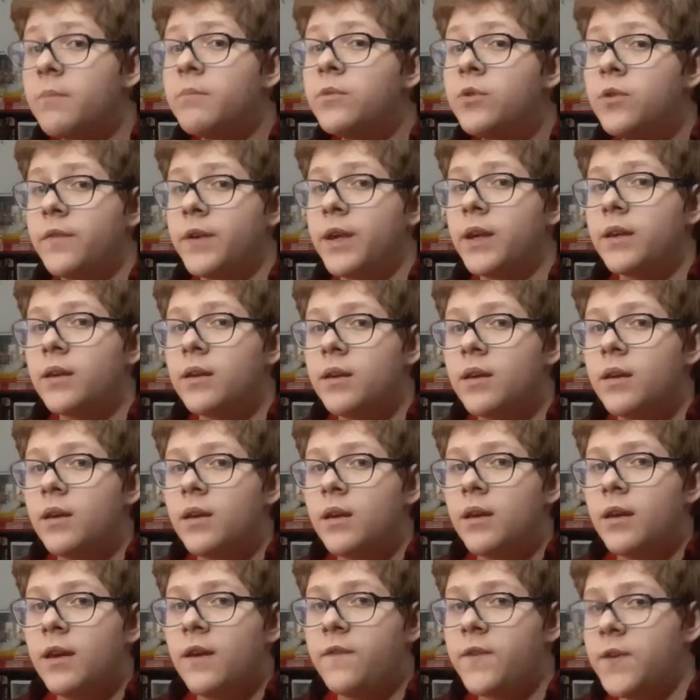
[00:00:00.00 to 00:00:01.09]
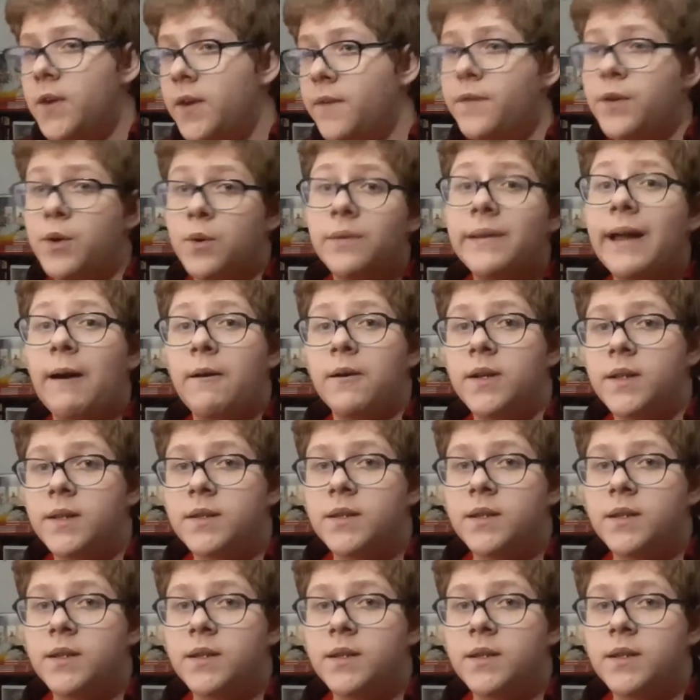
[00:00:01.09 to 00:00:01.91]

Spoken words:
moving. If you allow it